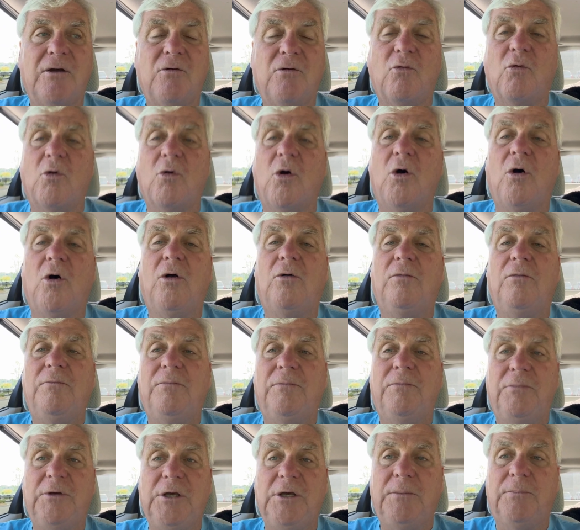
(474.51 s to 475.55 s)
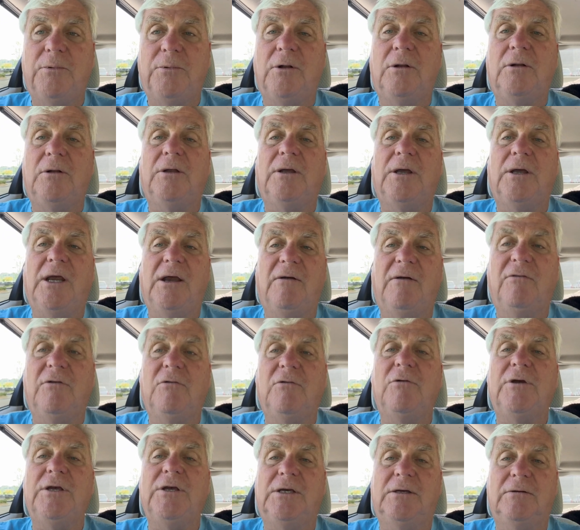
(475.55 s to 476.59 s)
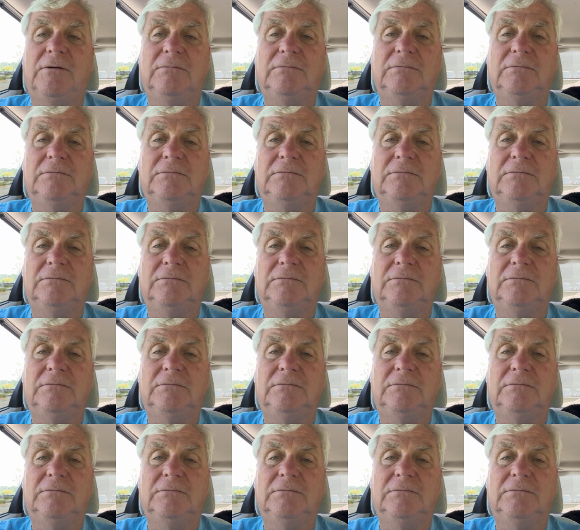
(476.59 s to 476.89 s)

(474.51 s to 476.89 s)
enroll people every week.